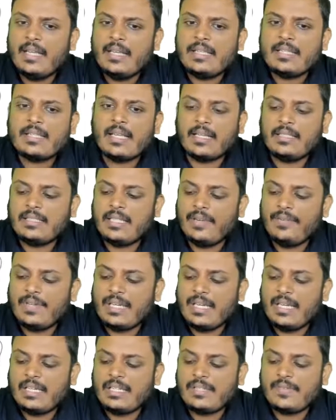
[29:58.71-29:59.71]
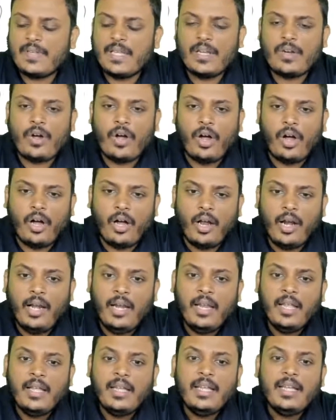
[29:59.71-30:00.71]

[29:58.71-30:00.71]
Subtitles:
such evidence we call